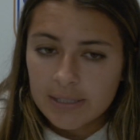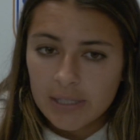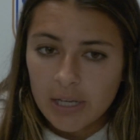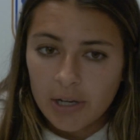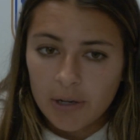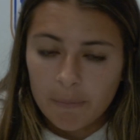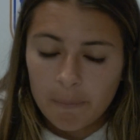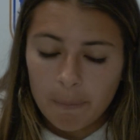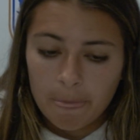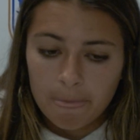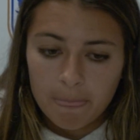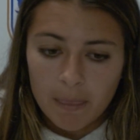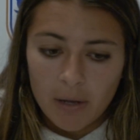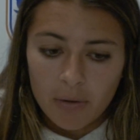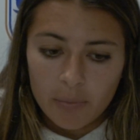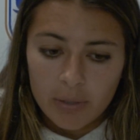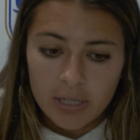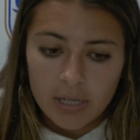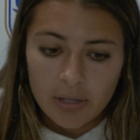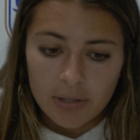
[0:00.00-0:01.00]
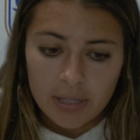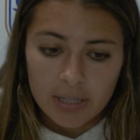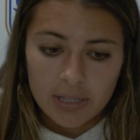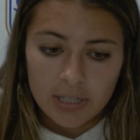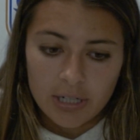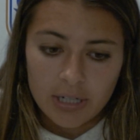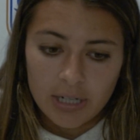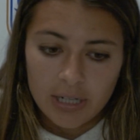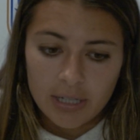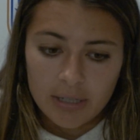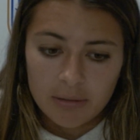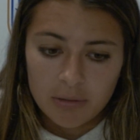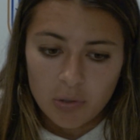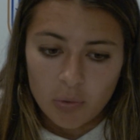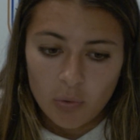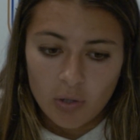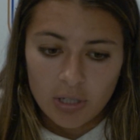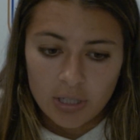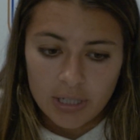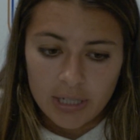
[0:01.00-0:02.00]
So, no, we know that they're a
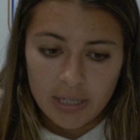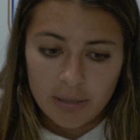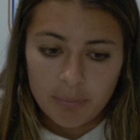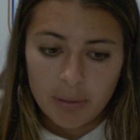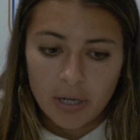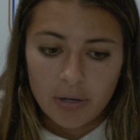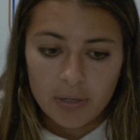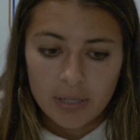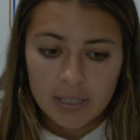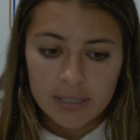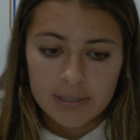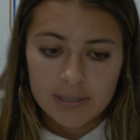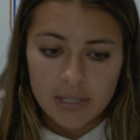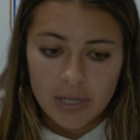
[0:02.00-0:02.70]
quality opponent.